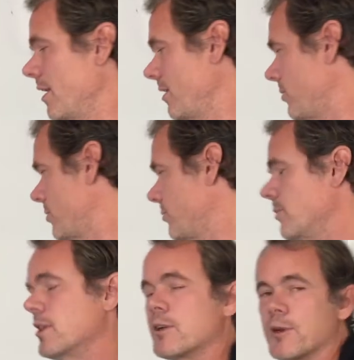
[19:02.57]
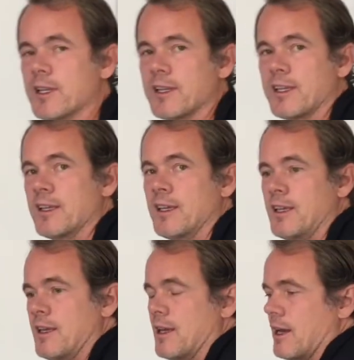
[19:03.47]
you through really quickly
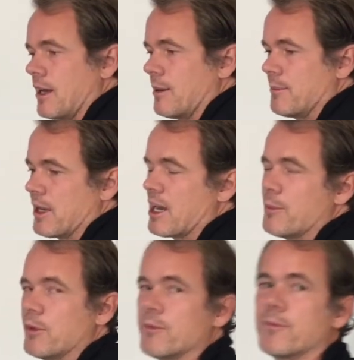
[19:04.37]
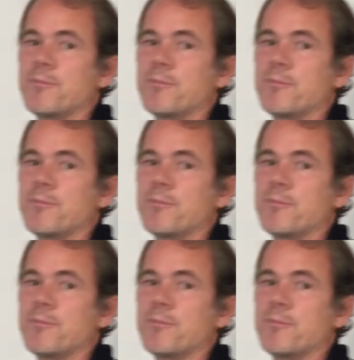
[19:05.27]
a couple